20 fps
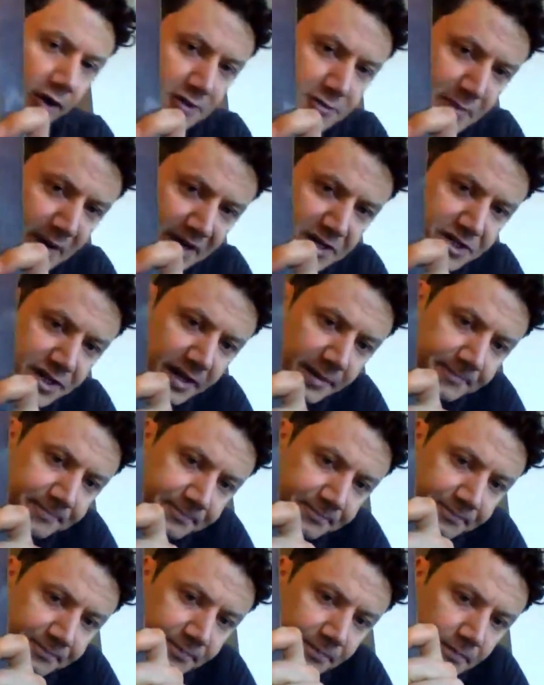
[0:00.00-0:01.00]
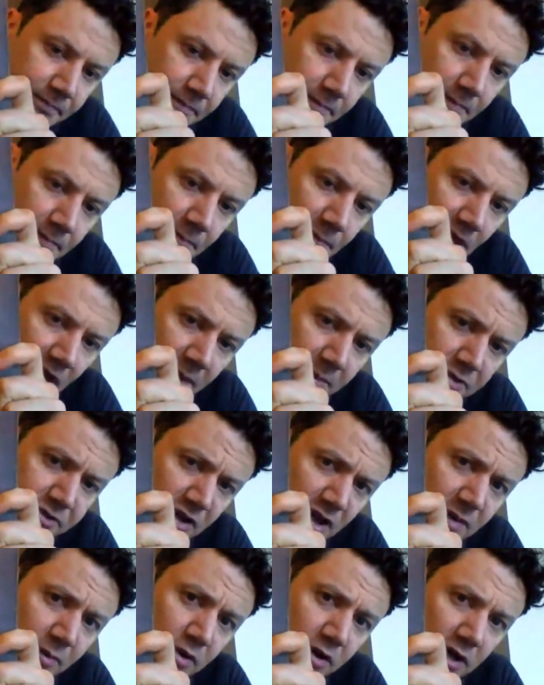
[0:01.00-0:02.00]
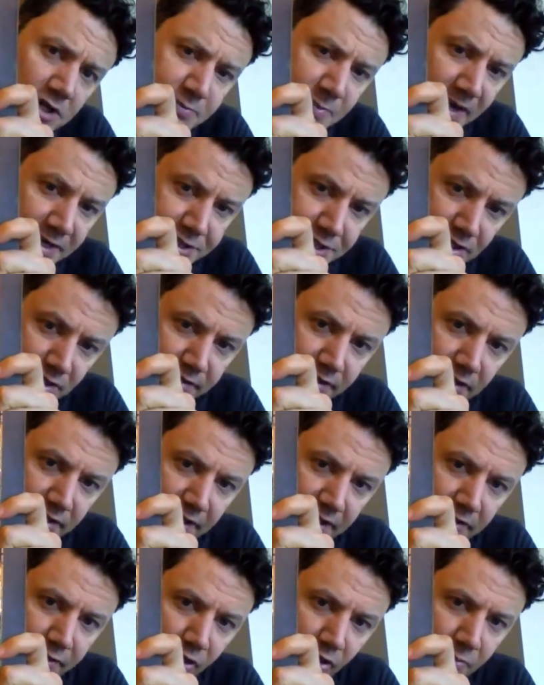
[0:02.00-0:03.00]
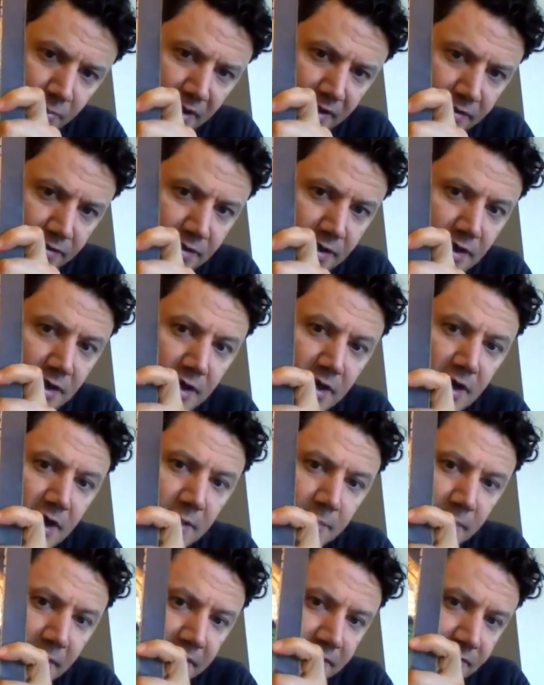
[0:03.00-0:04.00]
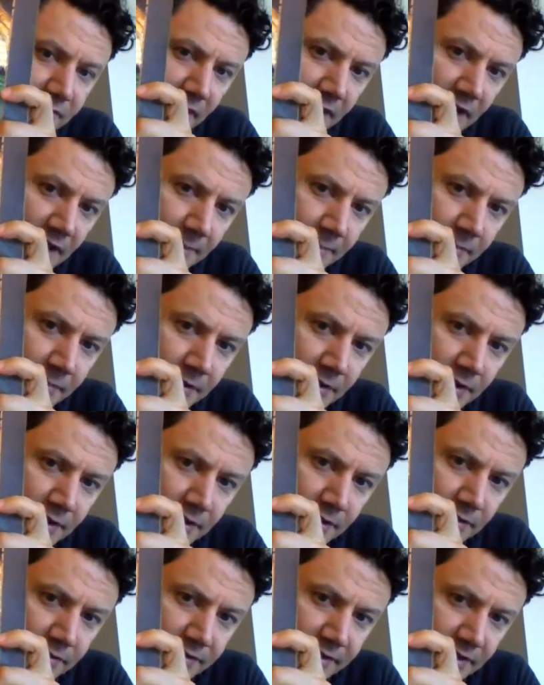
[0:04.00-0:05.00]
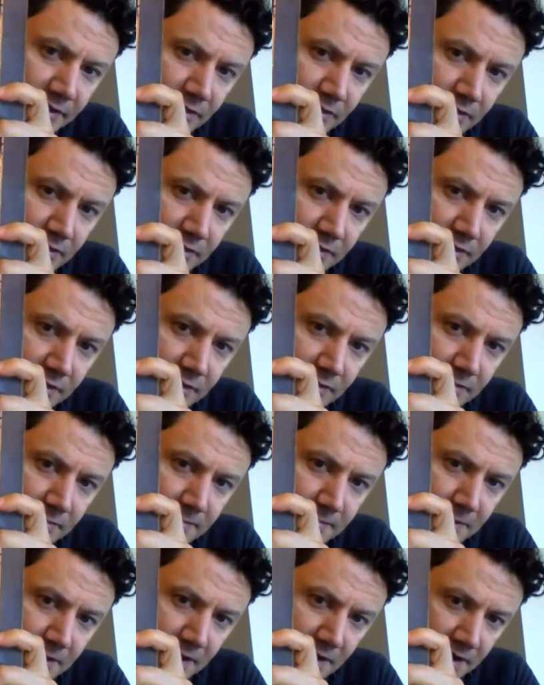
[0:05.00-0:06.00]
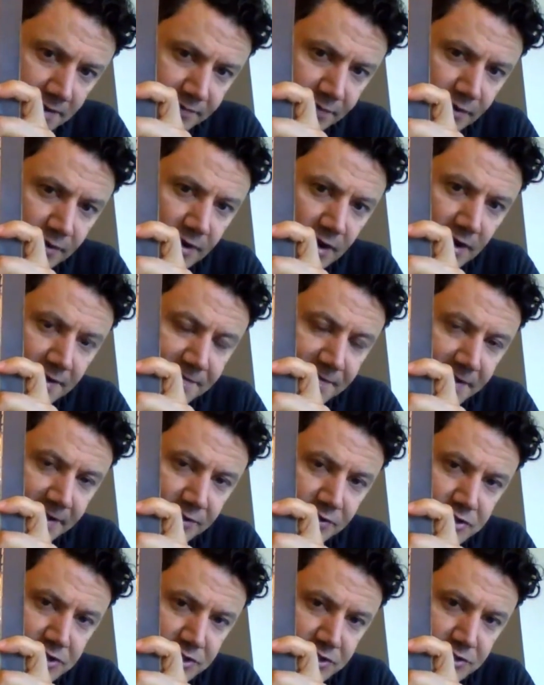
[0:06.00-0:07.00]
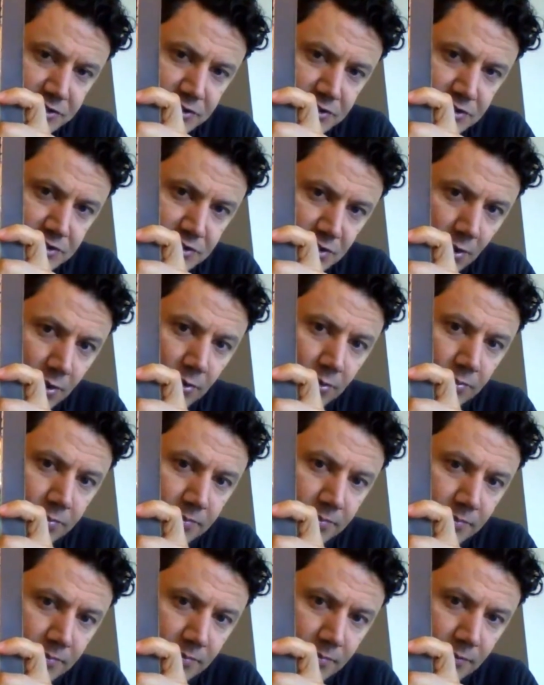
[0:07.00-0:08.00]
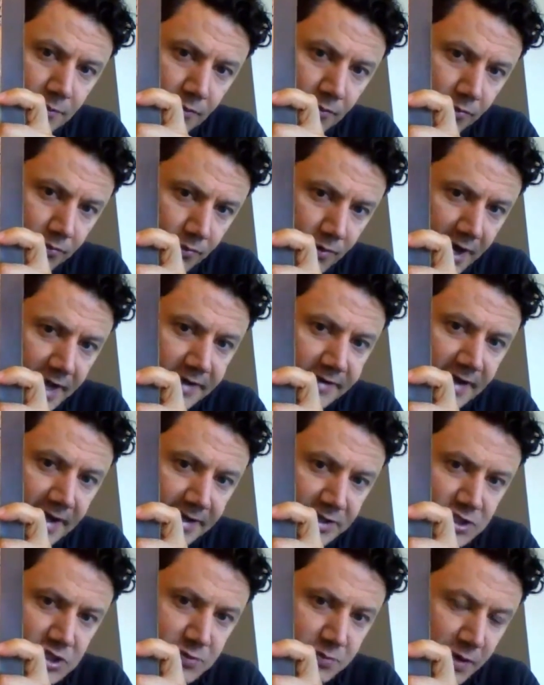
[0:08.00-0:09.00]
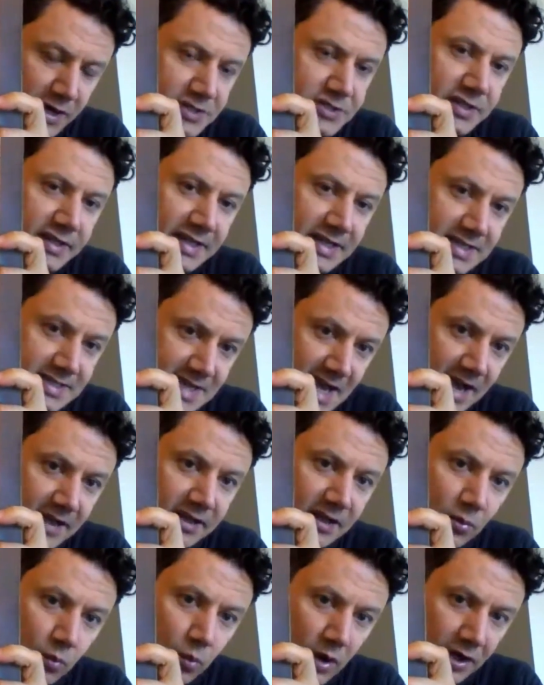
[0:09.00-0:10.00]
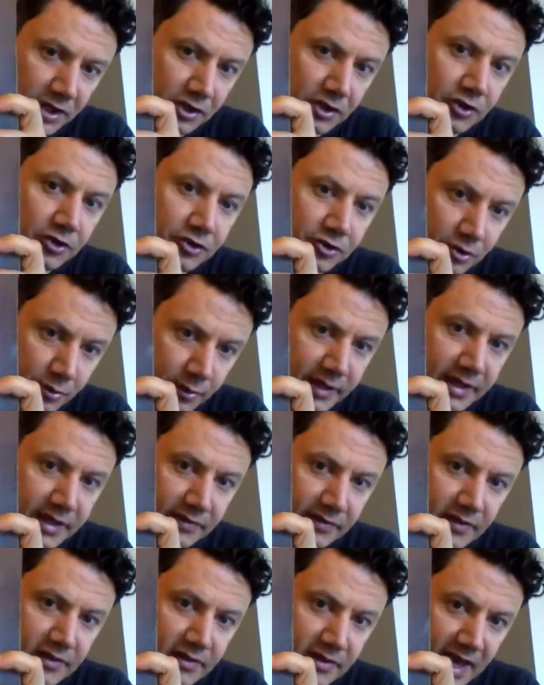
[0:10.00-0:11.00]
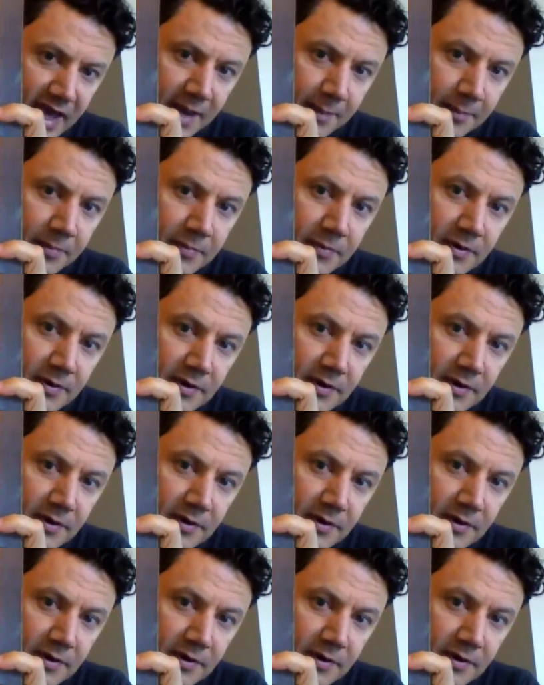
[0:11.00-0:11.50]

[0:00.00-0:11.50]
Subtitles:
ARS Magica. I want to talk about ARS Magica a little later this month, but this cover, I think, is just so great at expressing exactly what you're doing in this game.